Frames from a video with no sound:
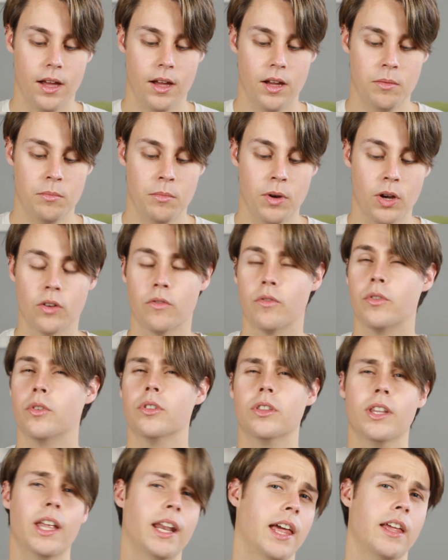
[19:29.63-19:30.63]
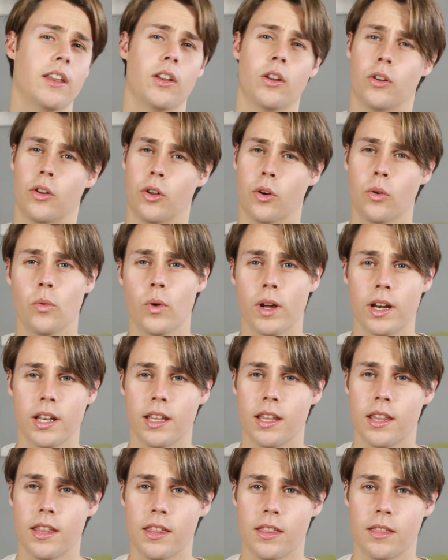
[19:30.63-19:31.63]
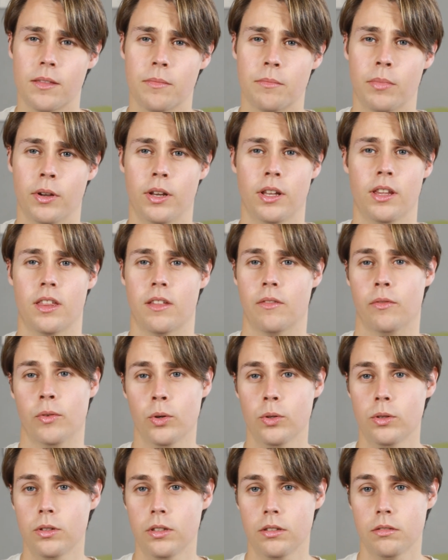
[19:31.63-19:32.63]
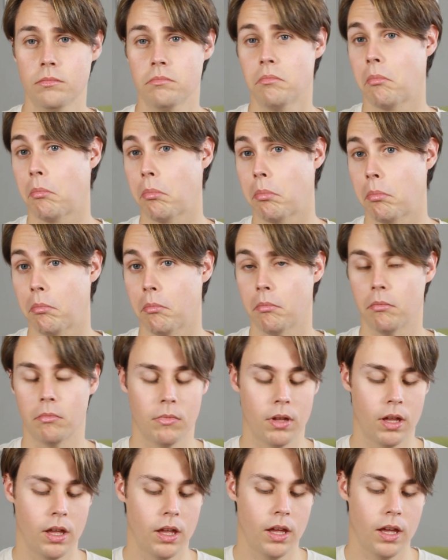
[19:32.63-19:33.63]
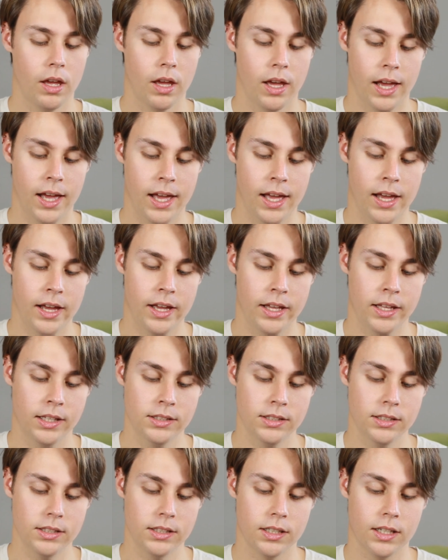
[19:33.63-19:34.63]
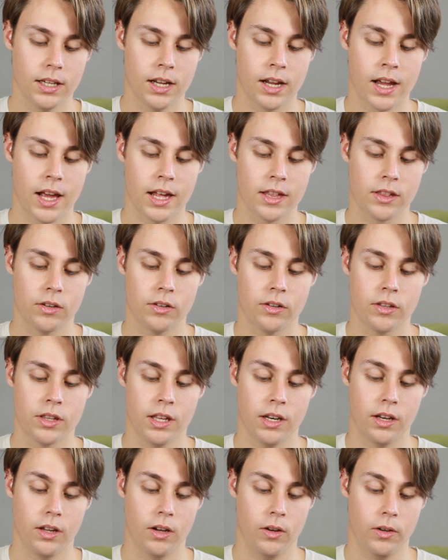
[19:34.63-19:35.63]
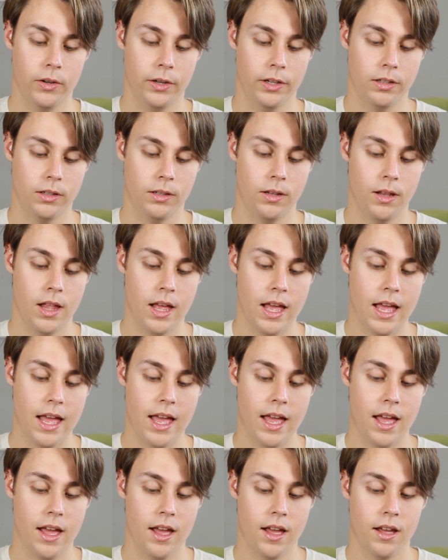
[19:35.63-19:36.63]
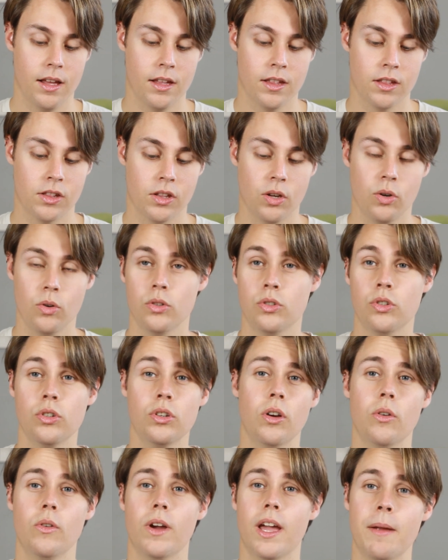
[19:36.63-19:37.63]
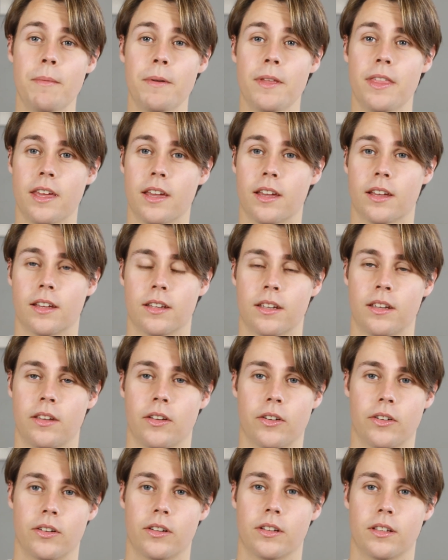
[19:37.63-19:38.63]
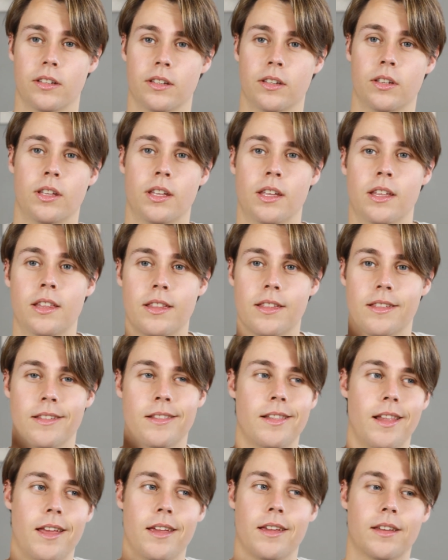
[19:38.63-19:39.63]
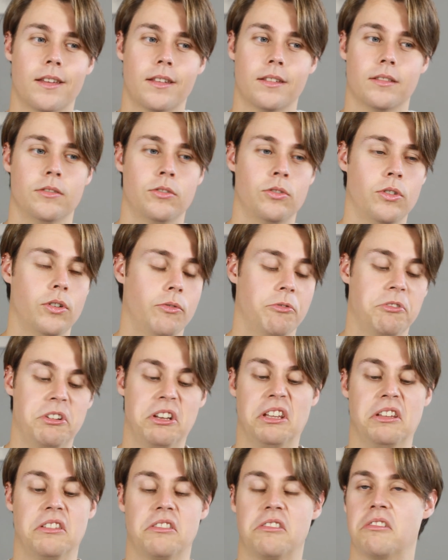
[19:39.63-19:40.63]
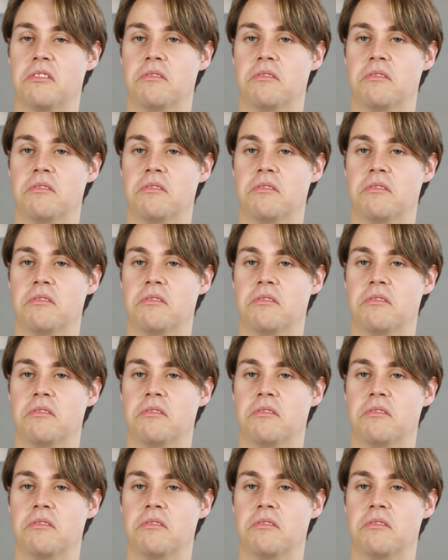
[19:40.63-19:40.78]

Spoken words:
monk fruit that I don't know what it is, but it's a fruit, and castor seed oil. So you know everything here. It's like you're reading